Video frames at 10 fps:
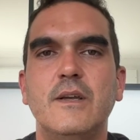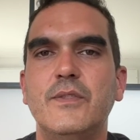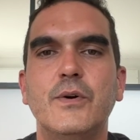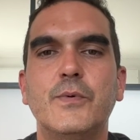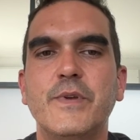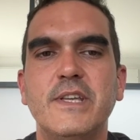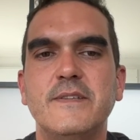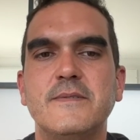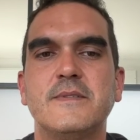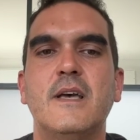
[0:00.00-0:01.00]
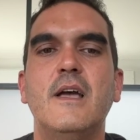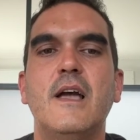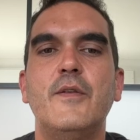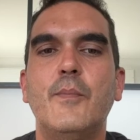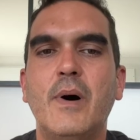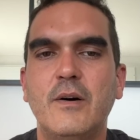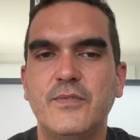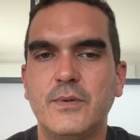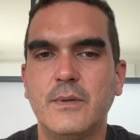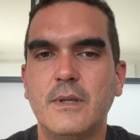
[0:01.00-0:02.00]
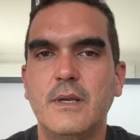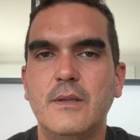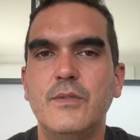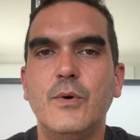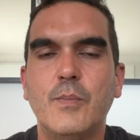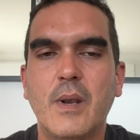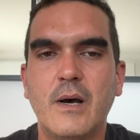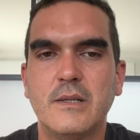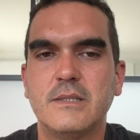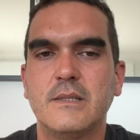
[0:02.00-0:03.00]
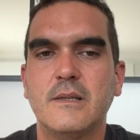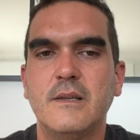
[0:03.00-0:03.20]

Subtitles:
no wreaths, and above all, no blood.